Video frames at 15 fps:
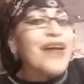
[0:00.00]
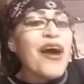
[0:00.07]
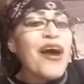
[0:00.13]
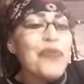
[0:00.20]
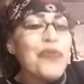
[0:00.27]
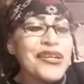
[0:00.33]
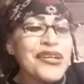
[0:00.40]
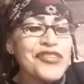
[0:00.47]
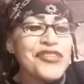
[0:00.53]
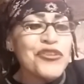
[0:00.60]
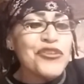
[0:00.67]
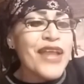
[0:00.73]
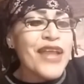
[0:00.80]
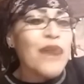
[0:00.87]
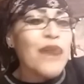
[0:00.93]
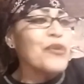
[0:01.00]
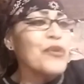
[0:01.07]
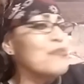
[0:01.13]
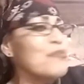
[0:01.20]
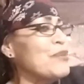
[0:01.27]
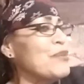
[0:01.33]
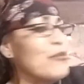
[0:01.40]
How do we do that when
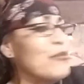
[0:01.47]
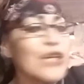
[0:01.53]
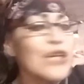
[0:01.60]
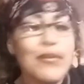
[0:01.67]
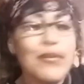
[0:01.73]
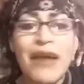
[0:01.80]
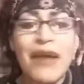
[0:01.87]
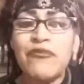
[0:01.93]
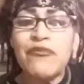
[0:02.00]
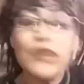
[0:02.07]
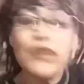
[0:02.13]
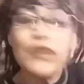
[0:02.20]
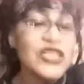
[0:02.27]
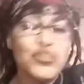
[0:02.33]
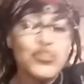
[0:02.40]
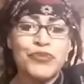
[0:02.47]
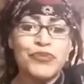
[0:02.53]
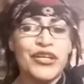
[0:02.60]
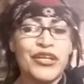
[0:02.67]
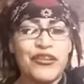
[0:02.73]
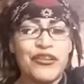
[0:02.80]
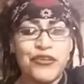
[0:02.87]
people keep having religion
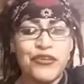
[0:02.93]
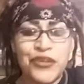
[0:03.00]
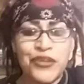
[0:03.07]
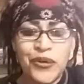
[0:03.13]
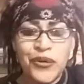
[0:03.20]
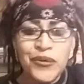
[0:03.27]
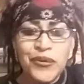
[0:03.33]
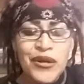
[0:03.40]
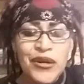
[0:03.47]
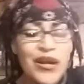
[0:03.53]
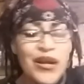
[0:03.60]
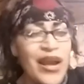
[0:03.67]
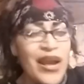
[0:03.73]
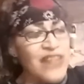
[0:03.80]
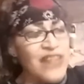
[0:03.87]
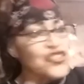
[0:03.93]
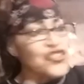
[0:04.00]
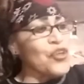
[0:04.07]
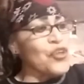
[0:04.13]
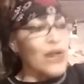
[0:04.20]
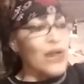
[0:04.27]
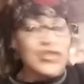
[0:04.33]
put in there, you know? And
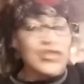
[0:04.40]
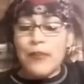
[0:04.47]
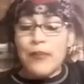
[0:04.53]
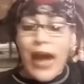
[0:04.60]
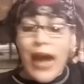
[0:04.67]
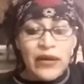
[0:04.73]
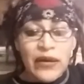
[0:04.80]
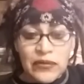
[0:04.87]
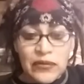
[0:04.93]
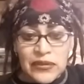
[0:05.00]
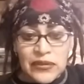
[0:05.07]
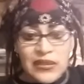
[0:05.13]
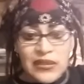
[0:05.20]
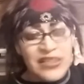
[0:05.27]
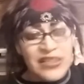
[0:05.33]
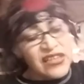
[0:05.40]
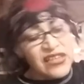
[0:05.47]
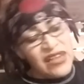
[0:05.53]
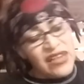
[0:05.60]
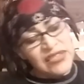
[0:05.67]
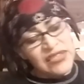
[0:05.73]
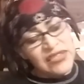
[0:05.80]
so it's a battle. It's a
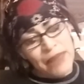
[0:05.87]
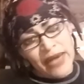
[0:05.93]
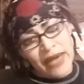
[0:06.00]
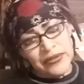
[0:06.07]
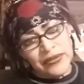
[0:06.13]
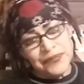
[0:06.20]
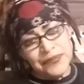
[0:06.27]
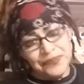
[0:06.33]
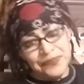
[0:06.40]
constant battle.